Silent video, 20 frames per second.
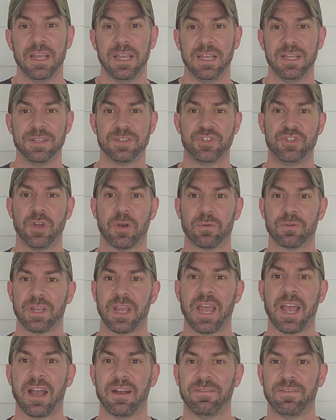is don't
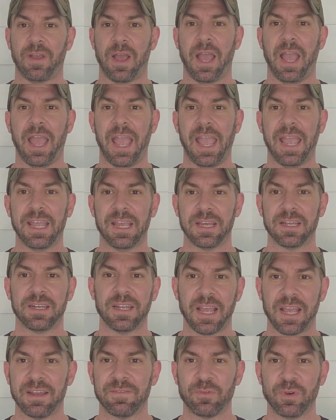have an
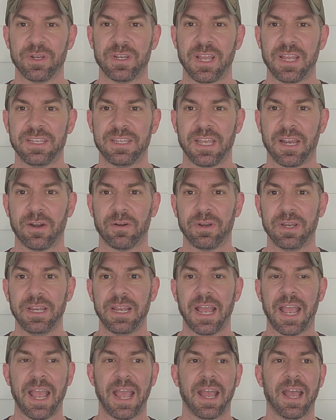everyday carry,
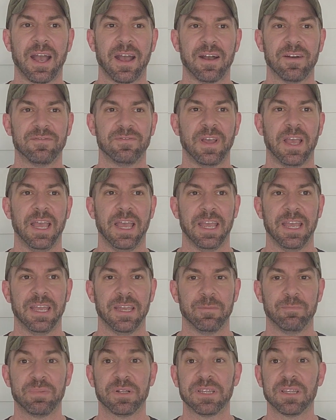have
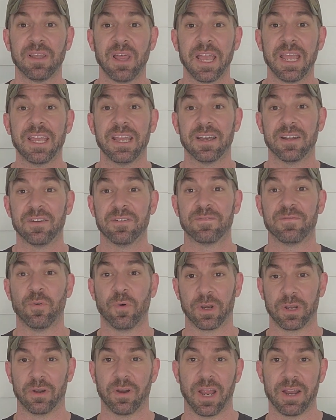a plan
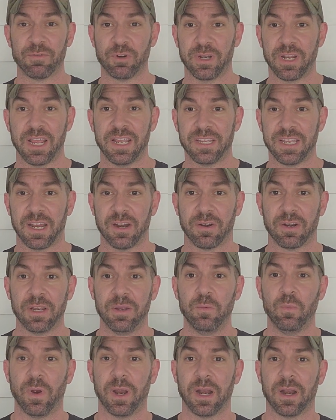for your everyday carry
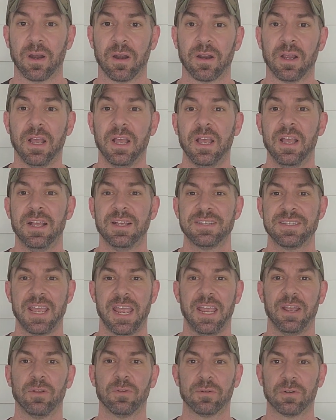where
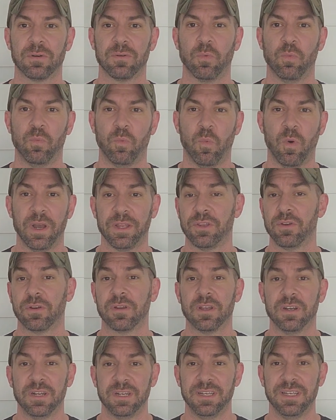tailor what you're
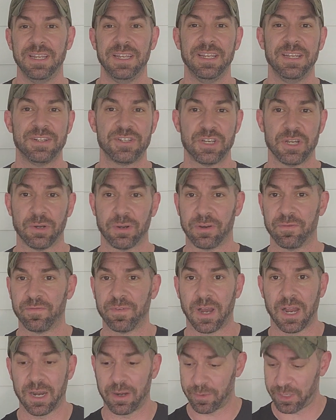going to need to your
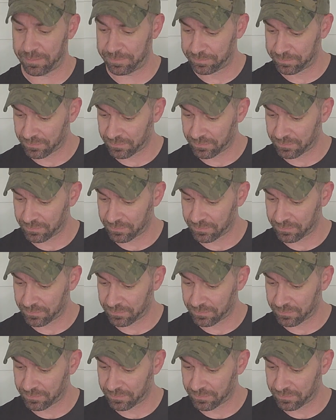environment.